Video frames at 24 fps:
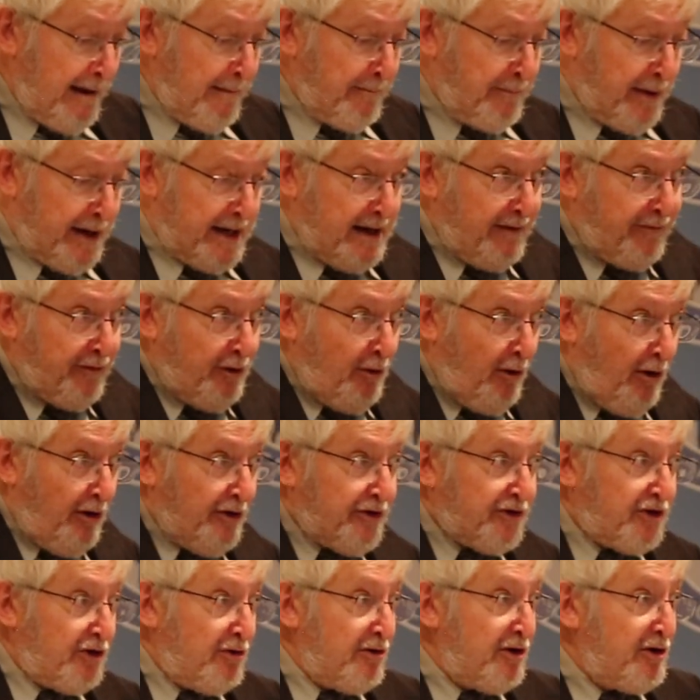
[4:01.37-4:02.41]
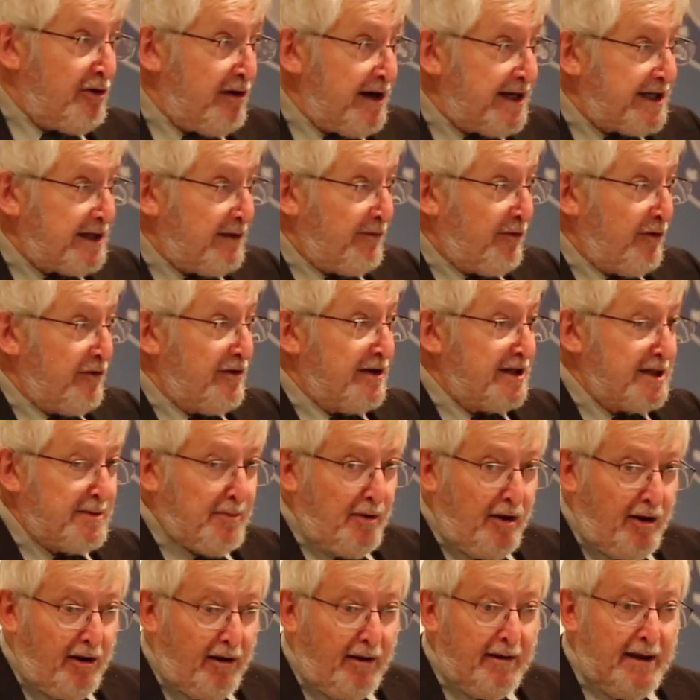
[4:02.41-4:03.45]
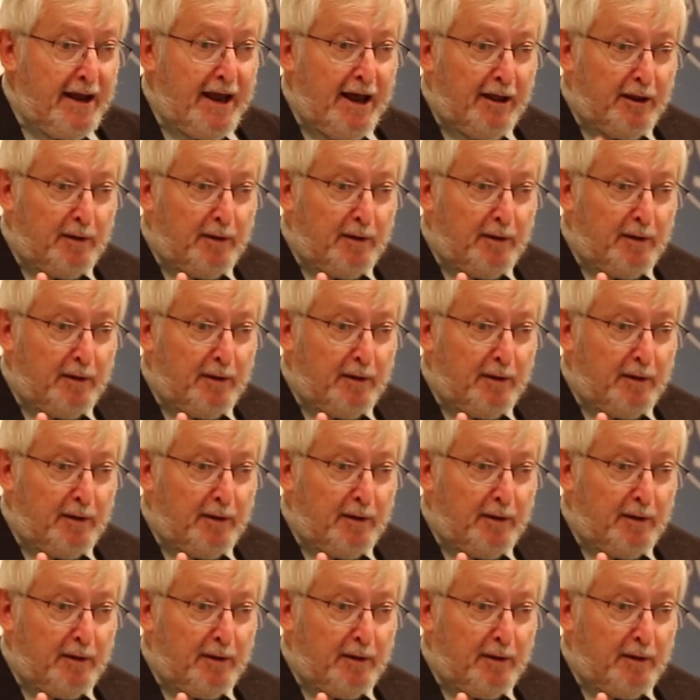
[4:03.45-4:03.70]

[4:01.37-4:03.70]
But if you also increase it for the small,